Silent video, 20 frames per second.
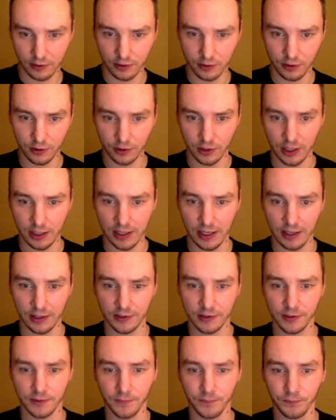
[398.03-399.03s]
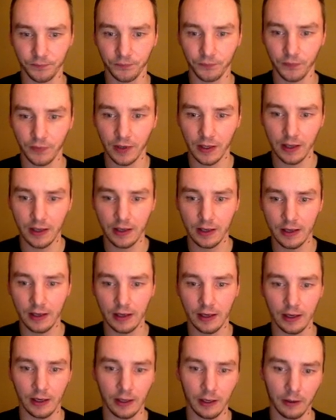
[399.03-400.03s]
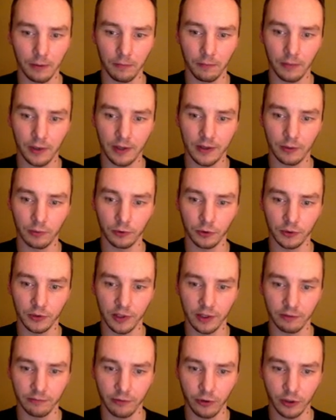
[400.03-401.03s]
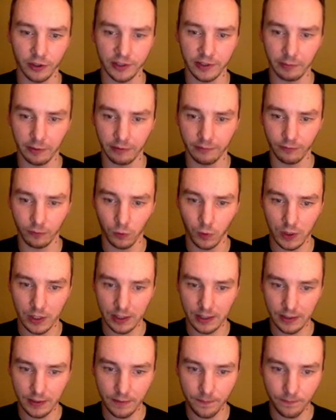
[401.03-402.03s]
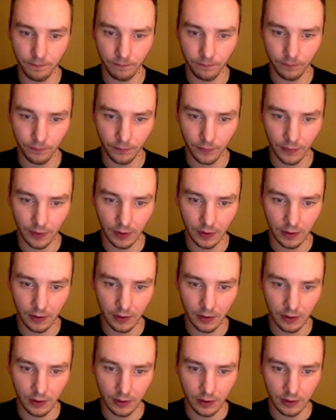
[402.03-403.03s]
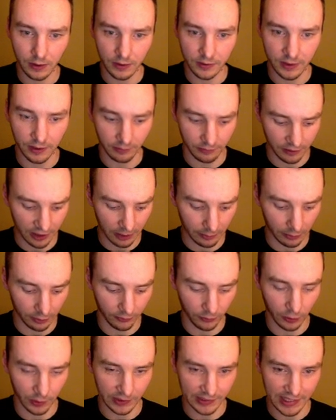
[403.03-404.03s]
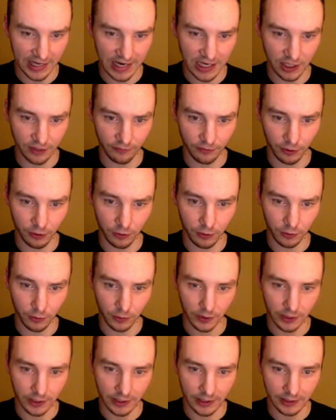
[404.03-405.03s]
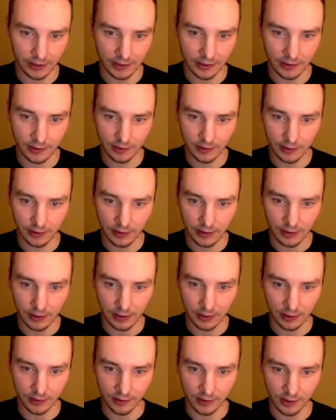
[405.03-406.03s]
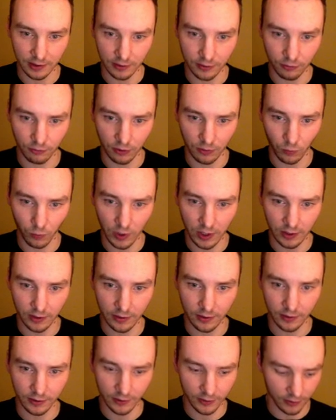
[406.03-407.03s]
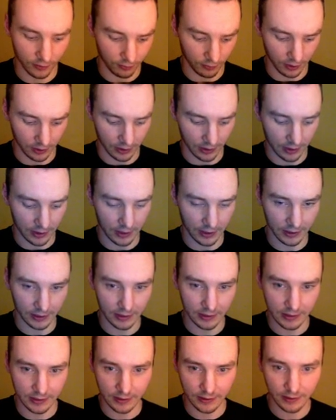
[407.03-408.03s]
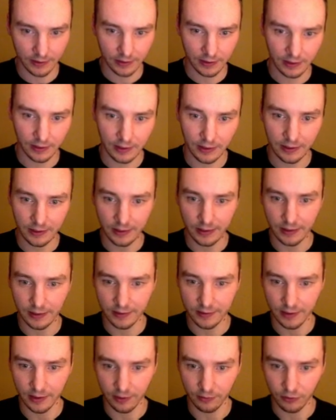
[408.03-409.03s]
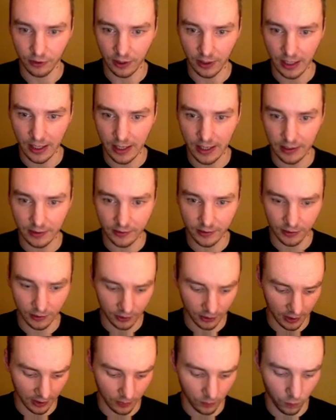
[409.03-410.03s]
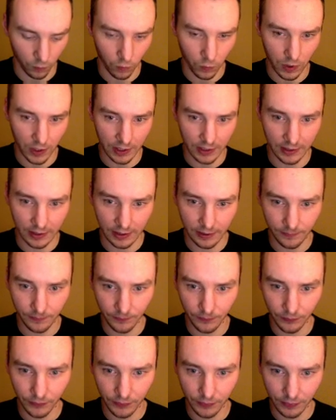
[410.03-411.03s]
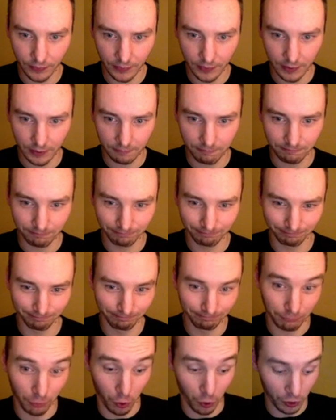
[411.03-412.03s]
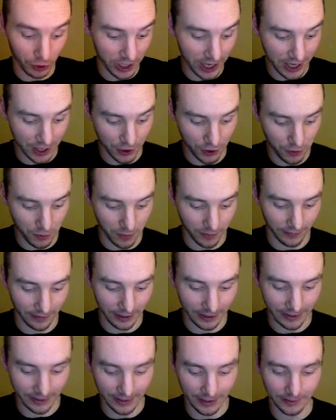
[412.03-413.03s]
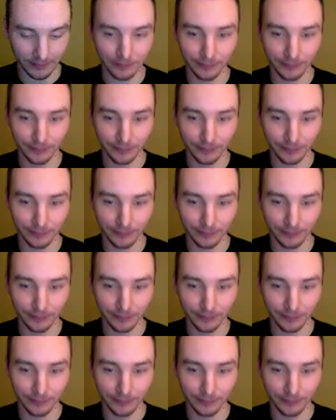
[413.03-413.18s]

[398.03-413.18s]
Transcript: shake x. Um, and then we'll do something very similar for y. Instead of w view, it's h view because we want the height. And instead of screen width, it's screen height. And instead of shake x, it's shake y. Or shake u if you like that.